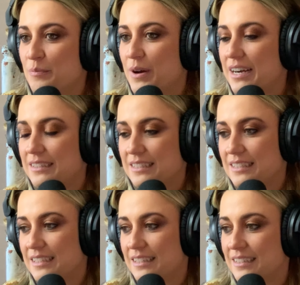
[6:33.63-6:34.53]
But,
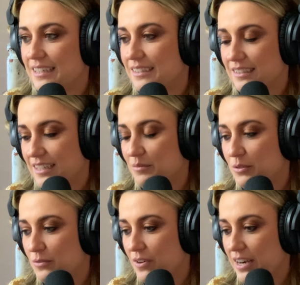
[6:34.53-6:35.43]
yeah, come
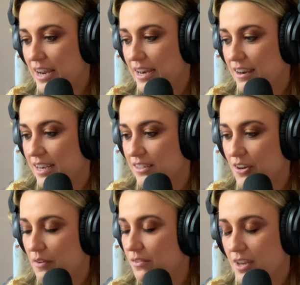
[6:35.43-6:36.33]
Good Friday, I
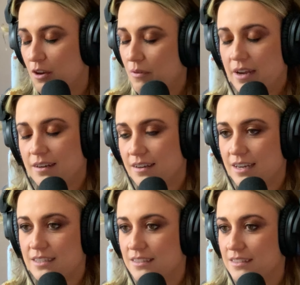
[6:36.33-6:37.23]
don't even think about it.
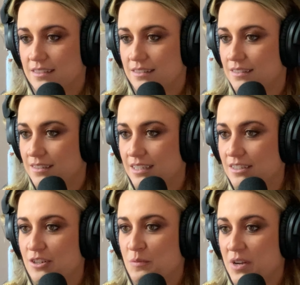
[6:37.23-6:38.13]
I just
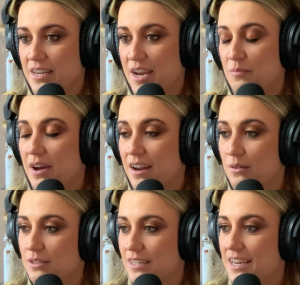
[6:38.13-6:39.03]
continue my day. But I
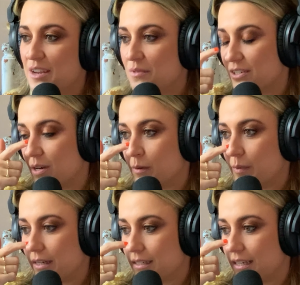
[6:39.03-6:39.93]
was taking my drummer
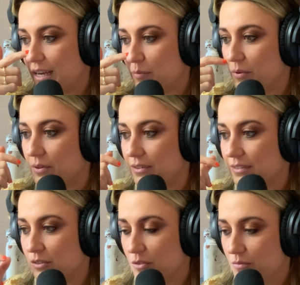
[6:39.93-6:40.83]
back to the airport
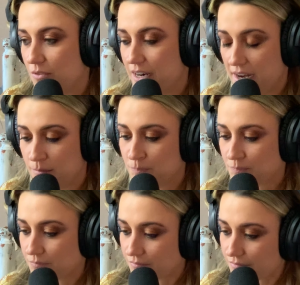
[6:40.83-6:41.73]
on Good Friday,
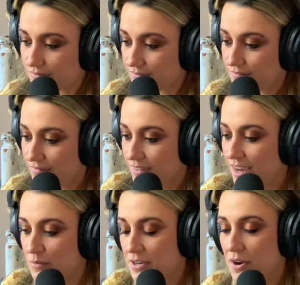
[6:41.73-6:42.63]

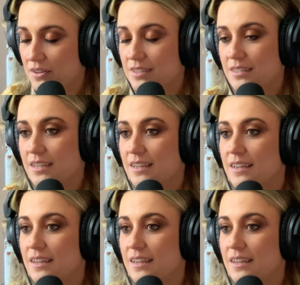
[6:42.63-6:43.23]
and we noticed